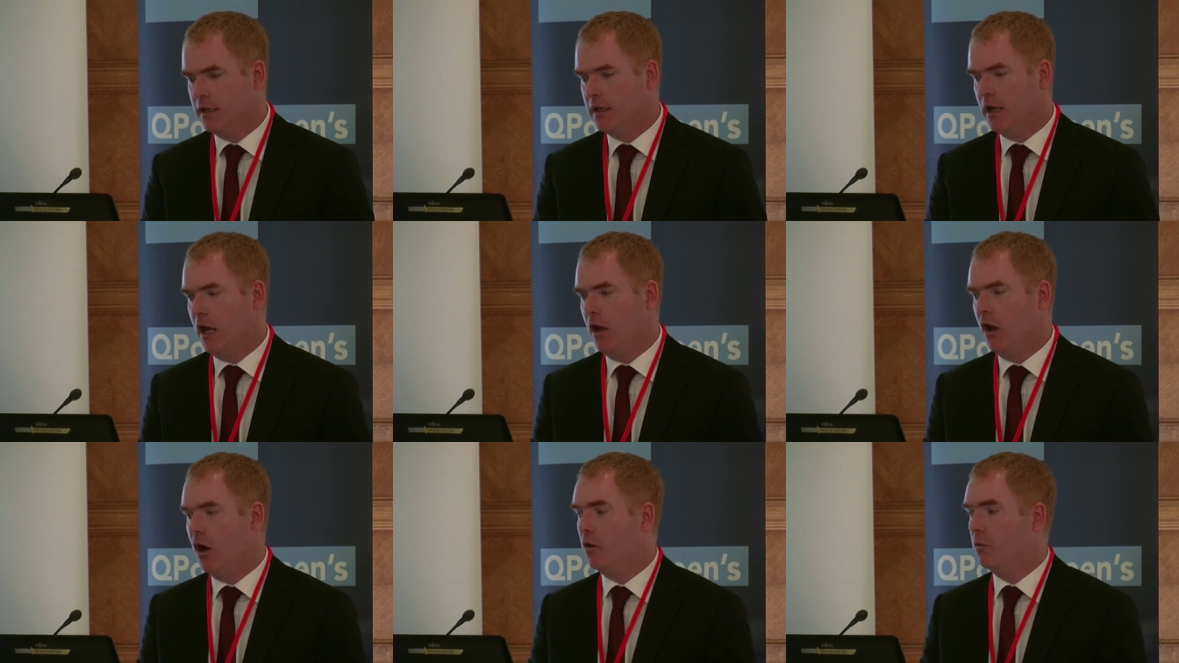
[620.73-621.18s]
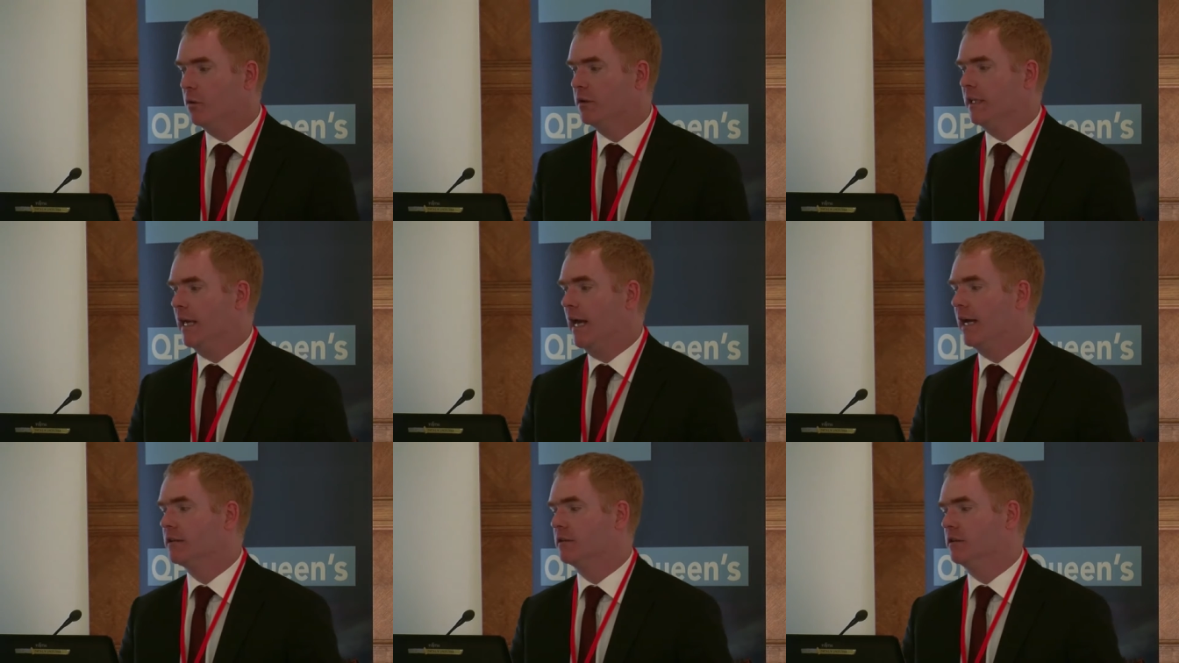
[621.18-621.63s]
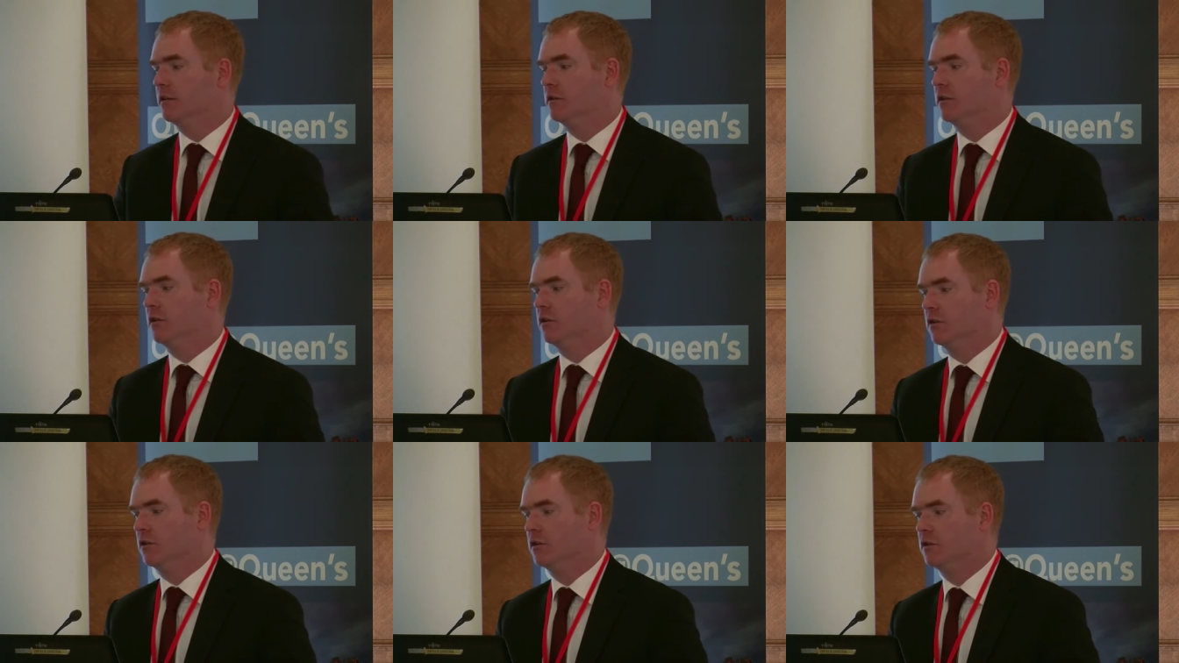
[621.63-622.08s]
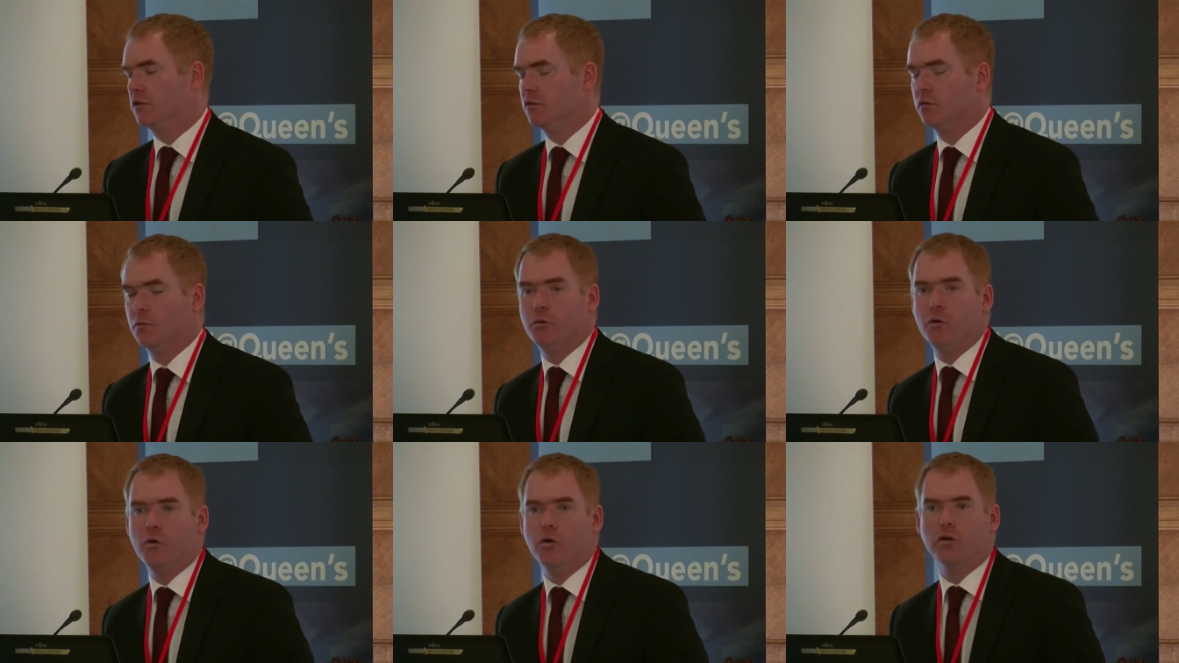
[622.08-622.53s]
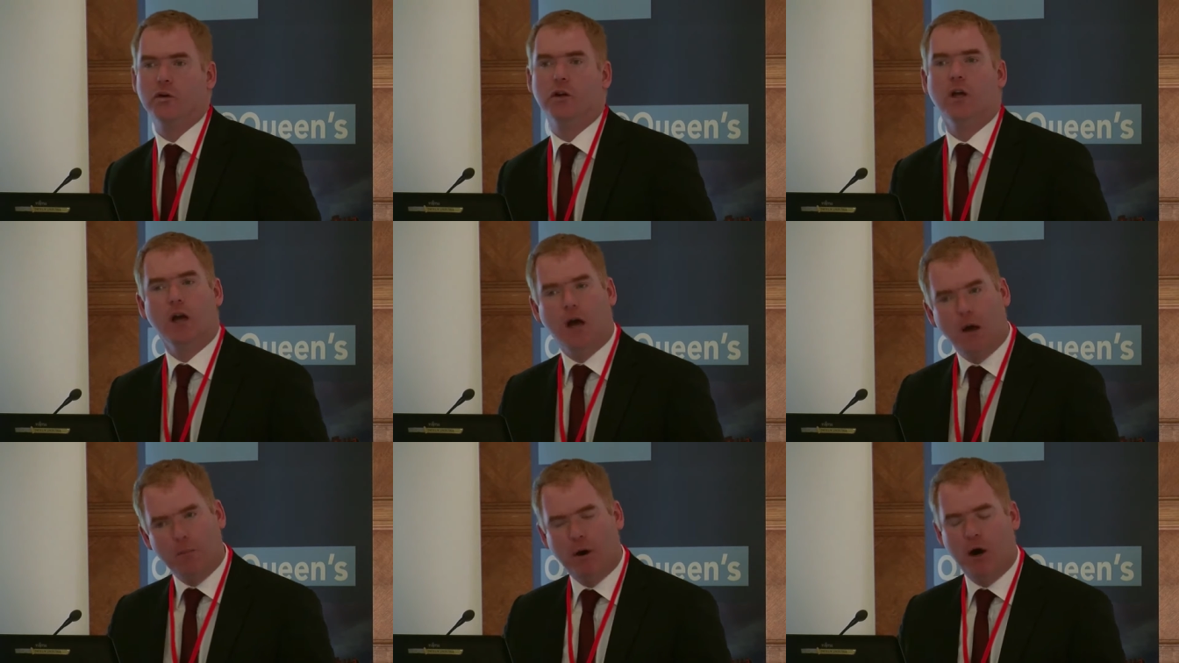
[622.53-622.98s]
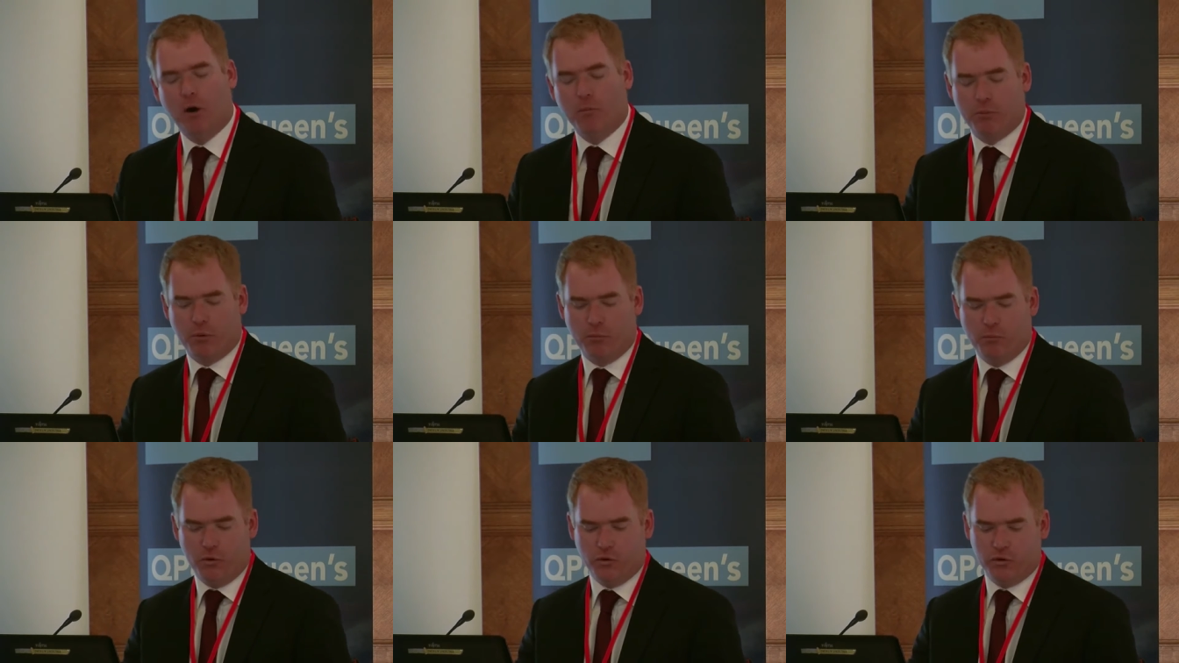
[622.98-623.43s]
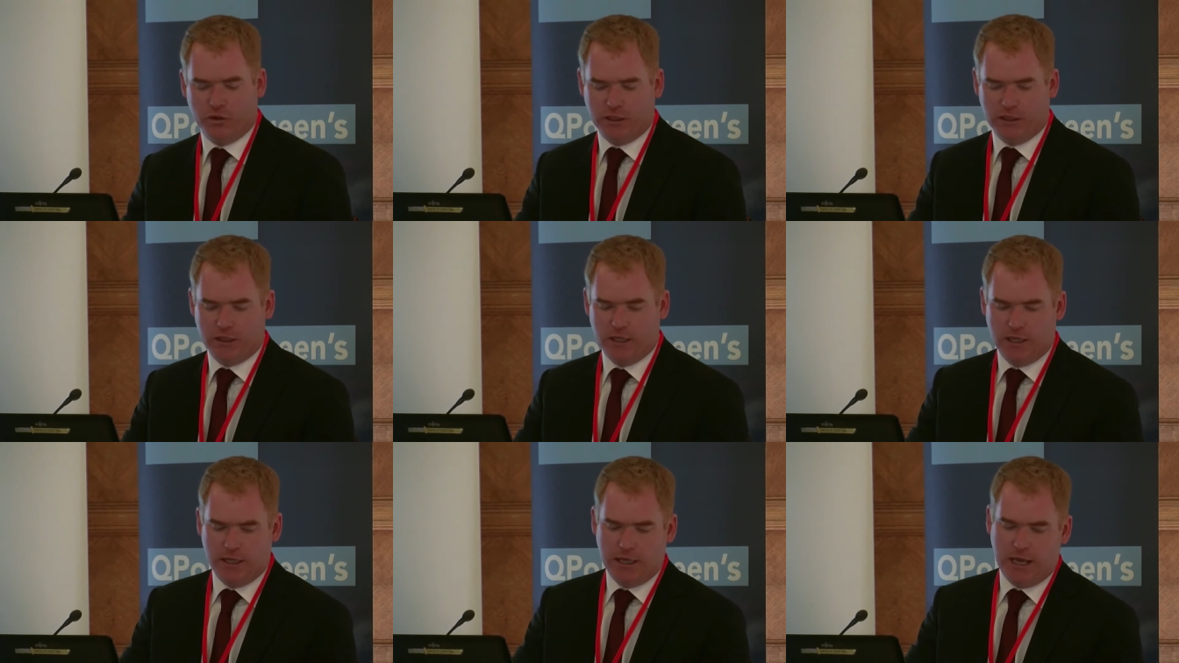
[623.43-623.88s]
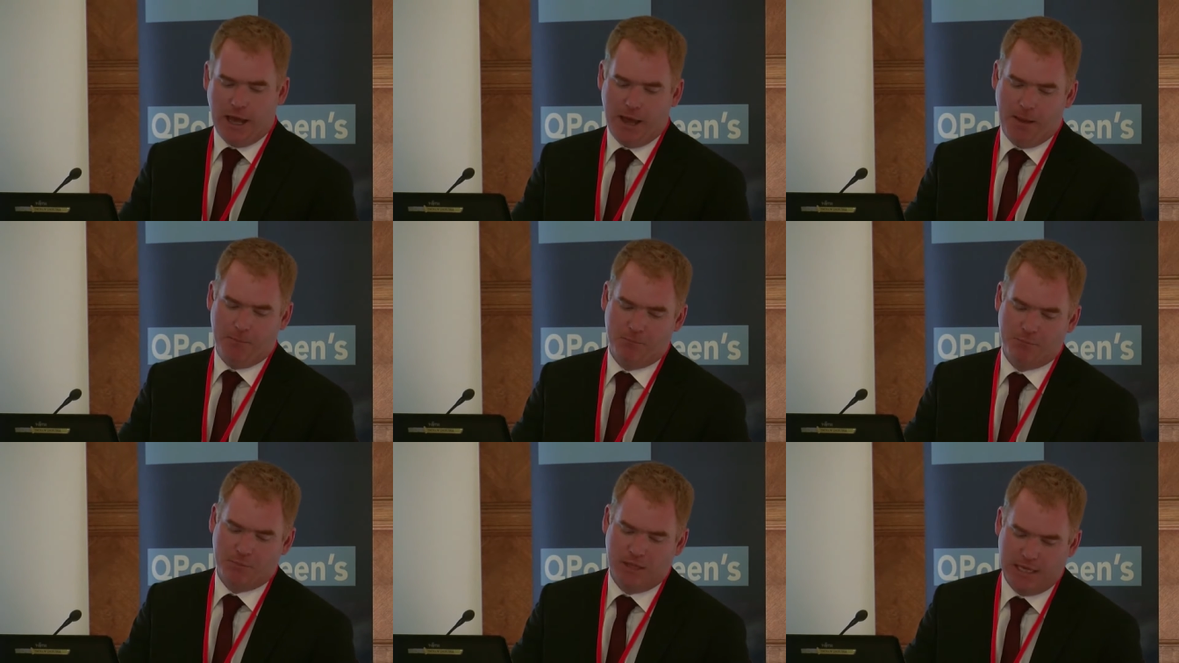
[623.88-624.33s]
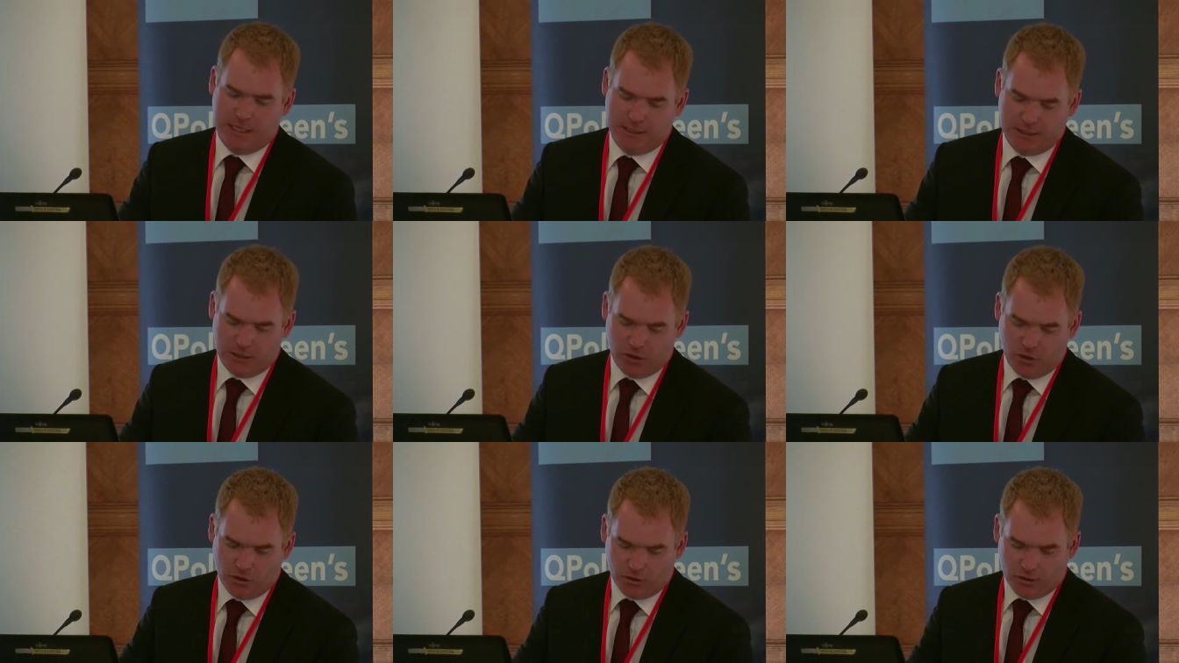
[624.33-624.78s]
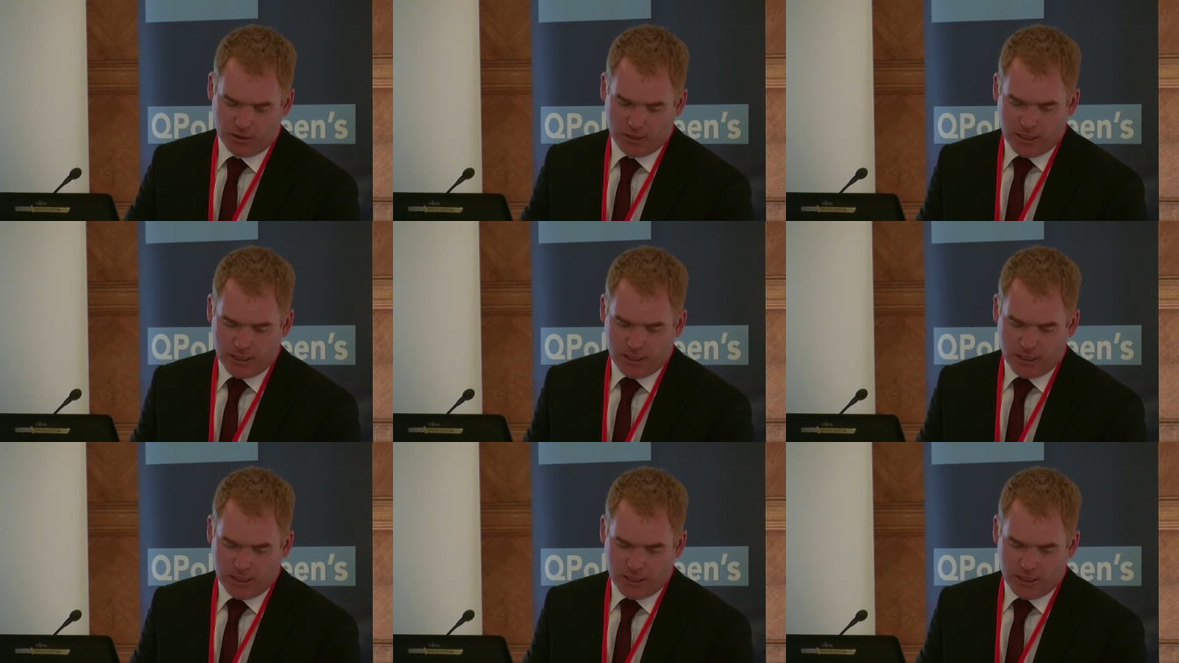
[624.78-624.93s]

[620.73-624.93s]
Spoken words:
along with the Access to Justice report, about promoting ADR.